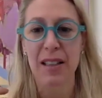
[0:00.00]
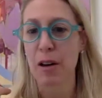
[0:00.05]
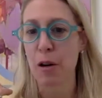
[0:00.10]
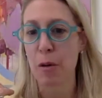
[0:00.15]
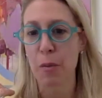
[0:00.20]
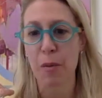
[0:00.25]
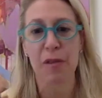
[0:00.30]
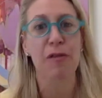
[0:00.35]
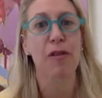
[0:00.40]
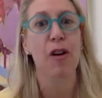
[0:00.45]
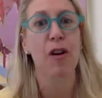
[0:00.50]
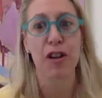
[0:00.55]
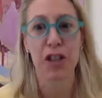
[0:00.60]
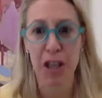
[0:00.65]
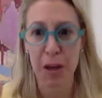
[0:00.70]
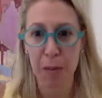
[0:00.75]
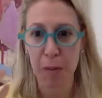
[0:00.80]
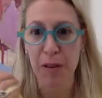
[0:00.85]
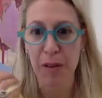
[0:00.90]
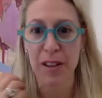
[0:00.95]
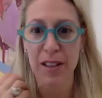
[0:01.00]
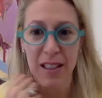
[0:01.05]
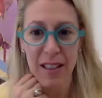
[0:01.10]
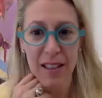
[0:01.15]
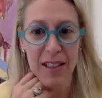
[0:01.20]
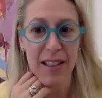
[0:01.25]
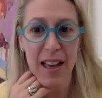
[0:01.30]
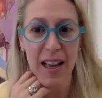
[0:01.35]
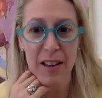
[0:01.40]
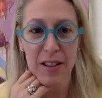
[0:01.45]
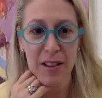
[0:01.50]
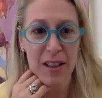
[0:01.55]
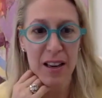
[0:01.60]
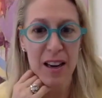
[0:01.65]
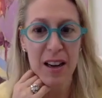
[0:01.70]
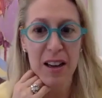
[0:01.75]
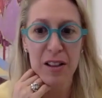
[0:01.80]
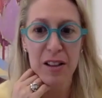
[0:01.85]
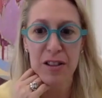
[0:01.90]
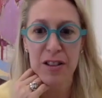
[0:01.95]
and it'll be far cheaper than six thousand
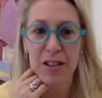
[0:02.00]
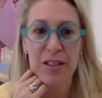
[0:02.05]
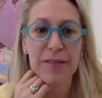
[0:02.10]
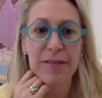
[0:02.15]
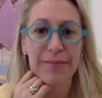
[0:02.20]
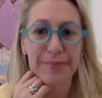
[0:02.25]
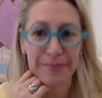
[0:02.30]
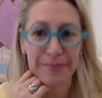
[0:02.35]
dollars.